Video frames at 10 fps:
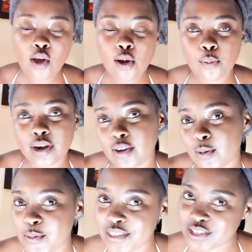with
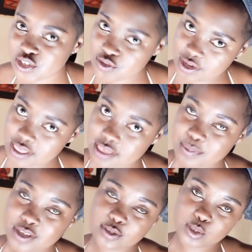all the strength,
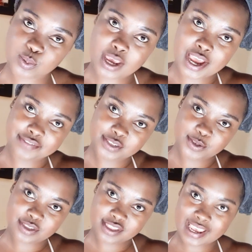because we have
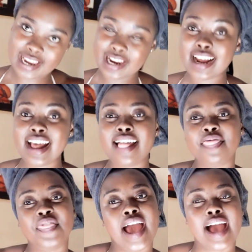to thank
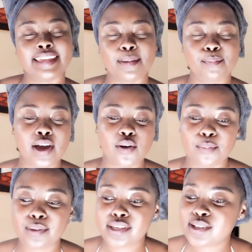the higher power,
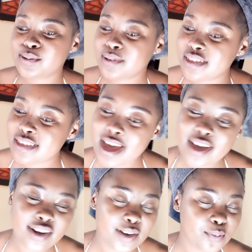because
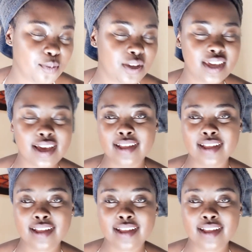without it we are